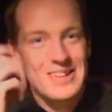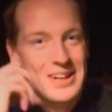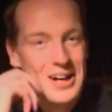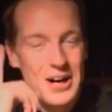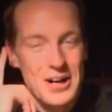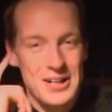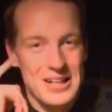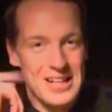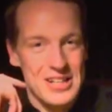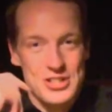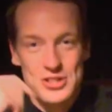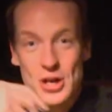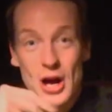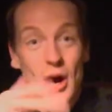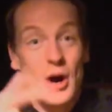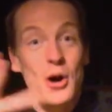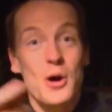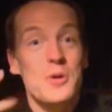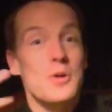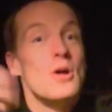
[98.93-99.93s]
Oh yes.
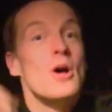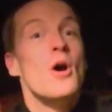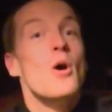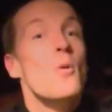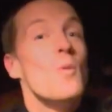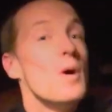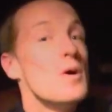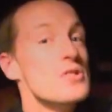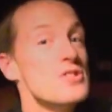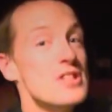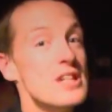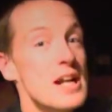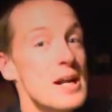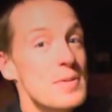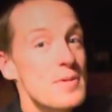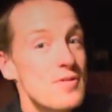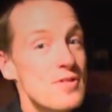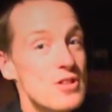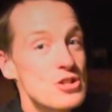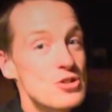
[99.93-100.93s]
Oh, what was the
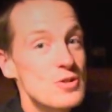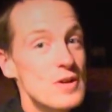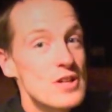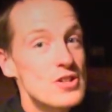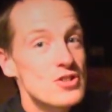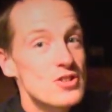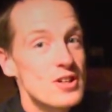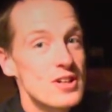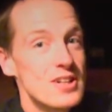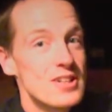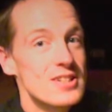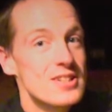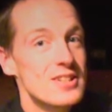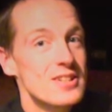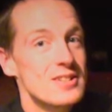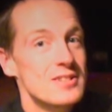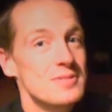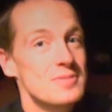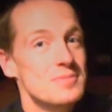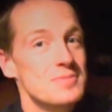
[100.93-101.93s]
name of this restaurant?
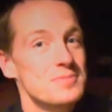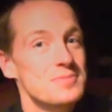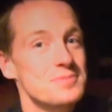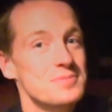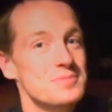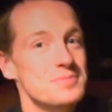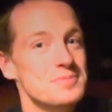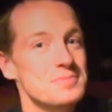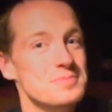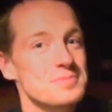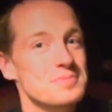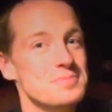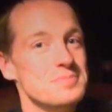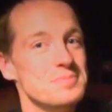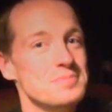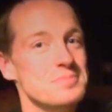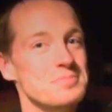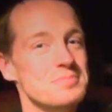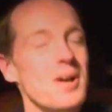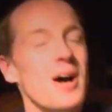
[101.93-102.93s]

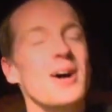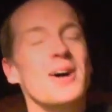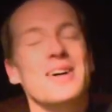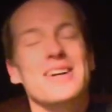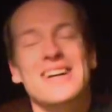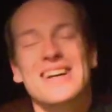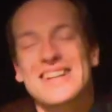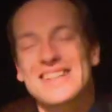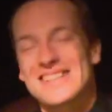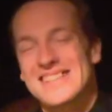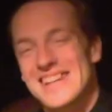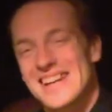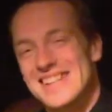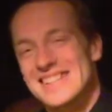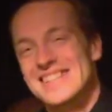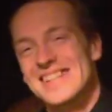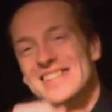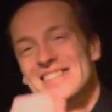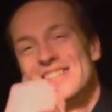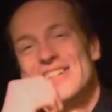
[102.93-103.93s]
No, oh, yes,
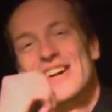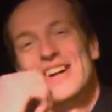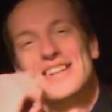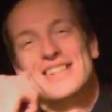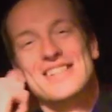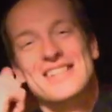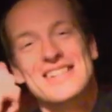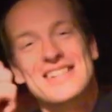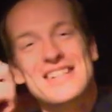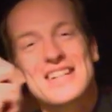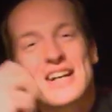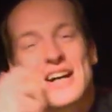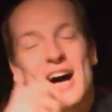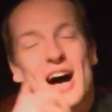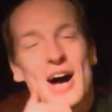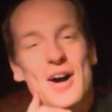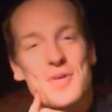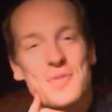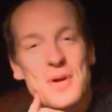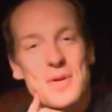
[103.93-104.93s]
yes, that's right.
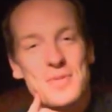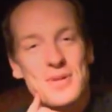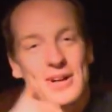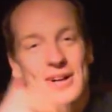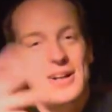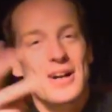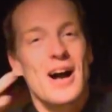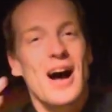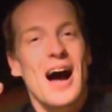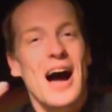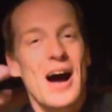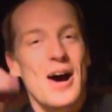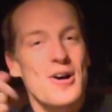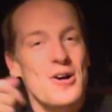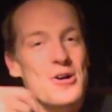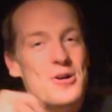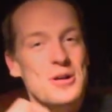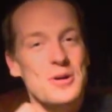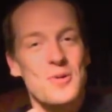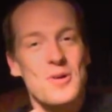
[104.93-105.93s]
I remember I
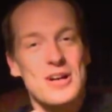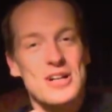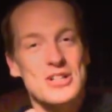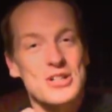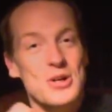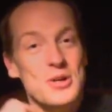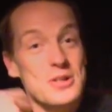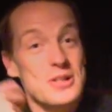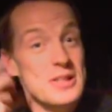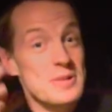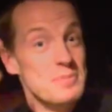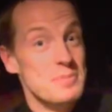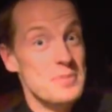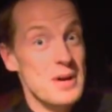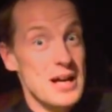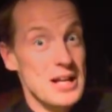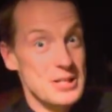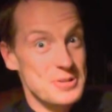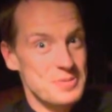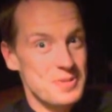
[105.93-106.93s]
only wanted to go to the
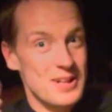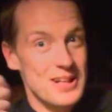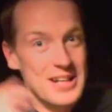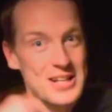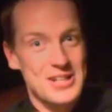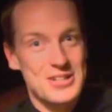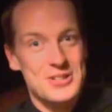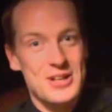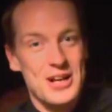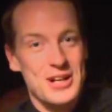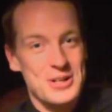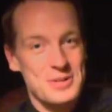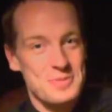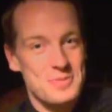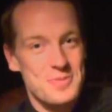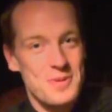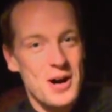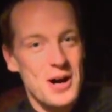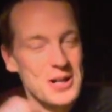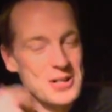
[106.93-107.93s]
best place I
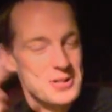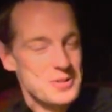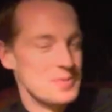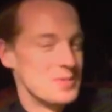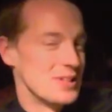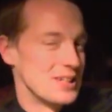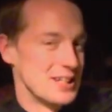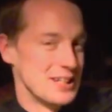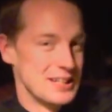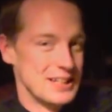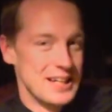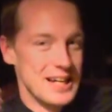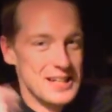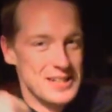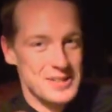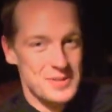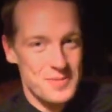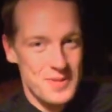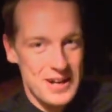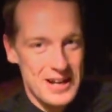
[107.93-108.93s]
could possibly get
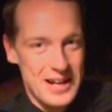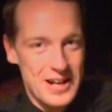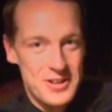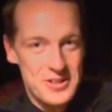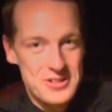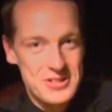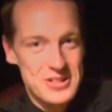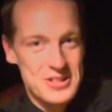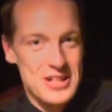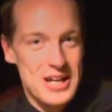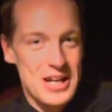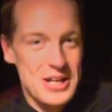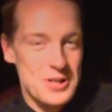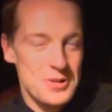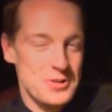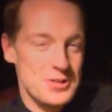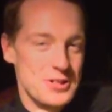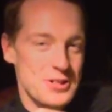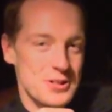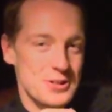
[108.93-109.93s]
somebody else to take
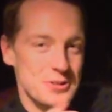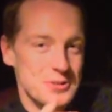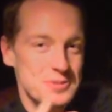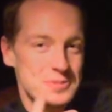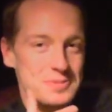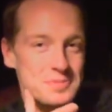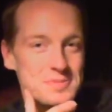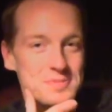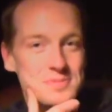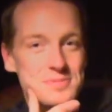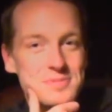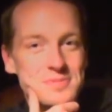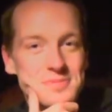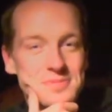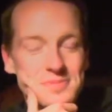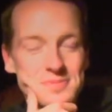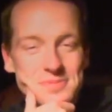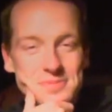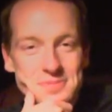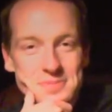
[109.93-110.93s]
you
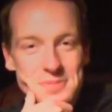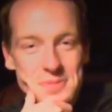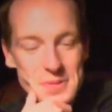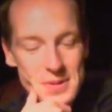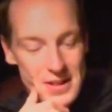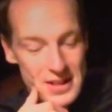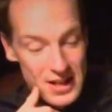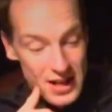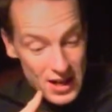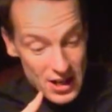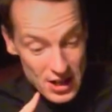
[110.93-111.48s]
to.